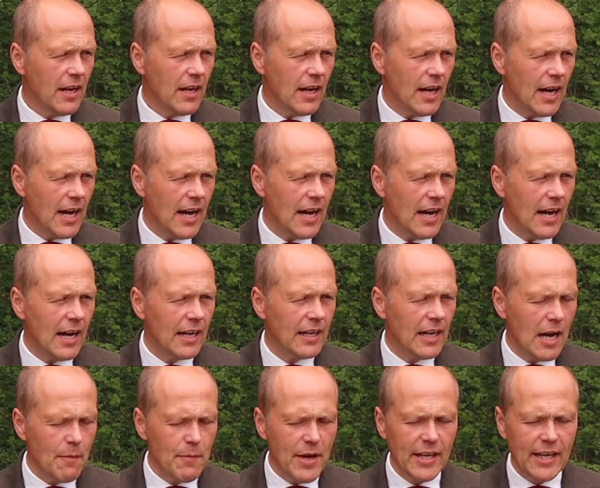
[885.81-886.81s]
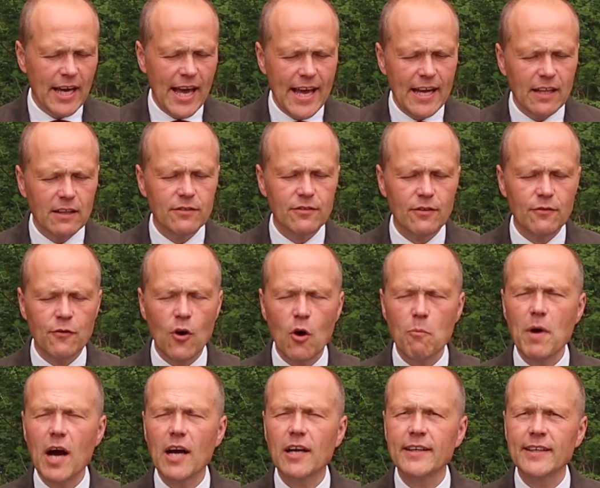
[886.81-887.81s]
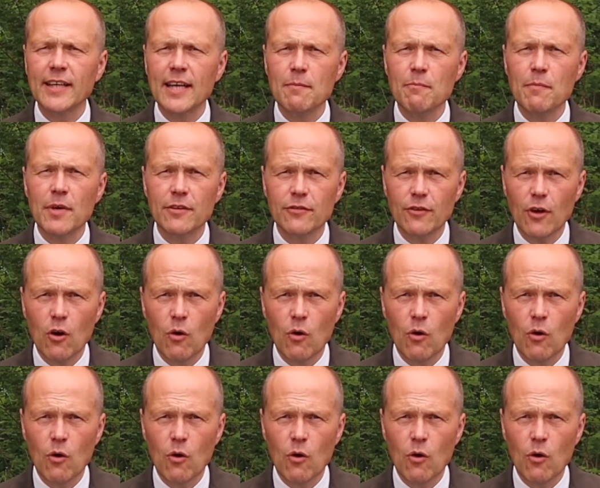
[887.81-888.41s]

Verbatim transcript: Uh, and Amick hails from Columbus,